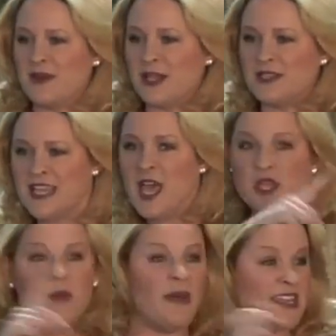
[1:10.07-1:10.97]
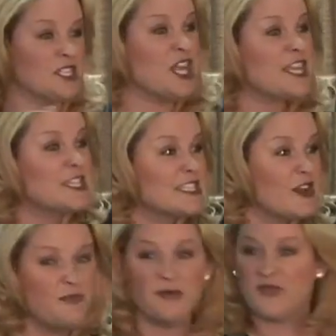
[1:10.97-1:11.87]
him and goes, "You better check
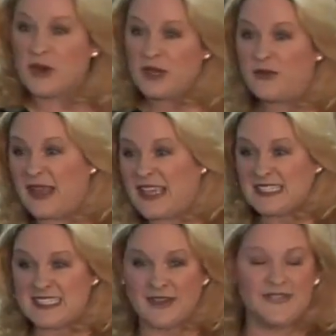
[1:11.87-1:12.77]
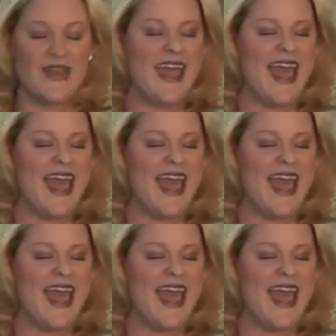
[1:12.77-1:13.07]
yourself before you wreck yourself."